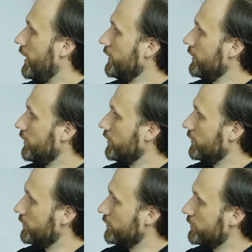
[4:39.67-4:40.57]
You
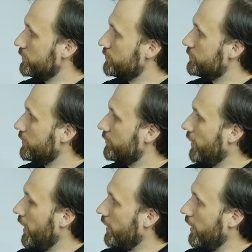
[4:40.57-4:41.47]
know,
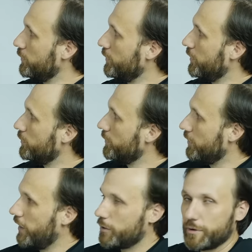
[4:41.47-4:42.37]
aluminum, you
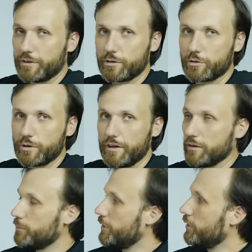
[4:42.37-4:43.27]
know, airplane grade
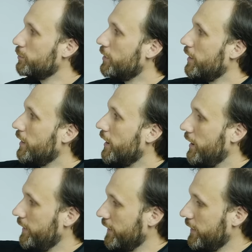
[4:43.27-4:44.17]
aluminum.
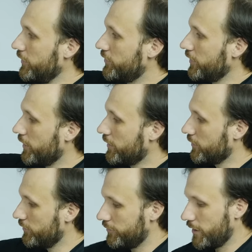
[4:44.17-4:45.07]
The heatsink,
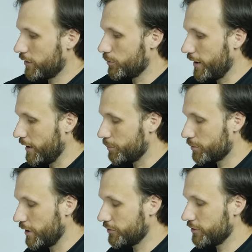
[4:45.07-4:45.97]
very quiet
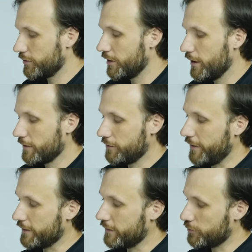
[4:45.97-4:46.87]
operation. The
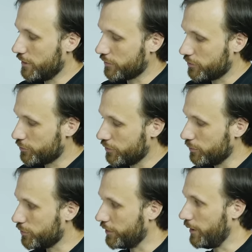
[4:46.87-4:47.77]
fact that you have the
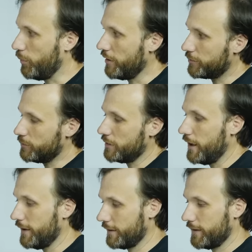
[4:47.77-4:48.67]
controller board away from the
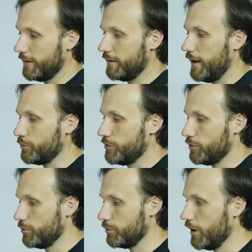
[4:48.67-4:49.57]
light again allows you
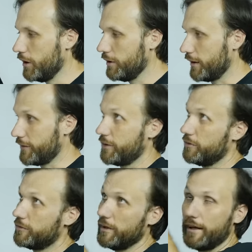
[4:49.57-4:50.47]
to, like I said,
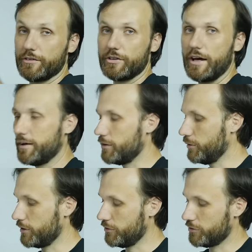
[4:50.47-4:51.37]
if the light is higher,
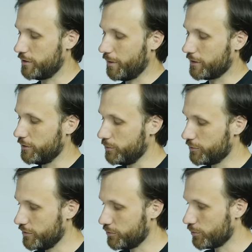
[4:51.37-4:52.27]
you can just directly
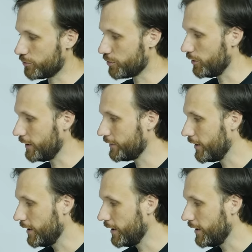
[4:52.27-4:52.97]
use this to control it.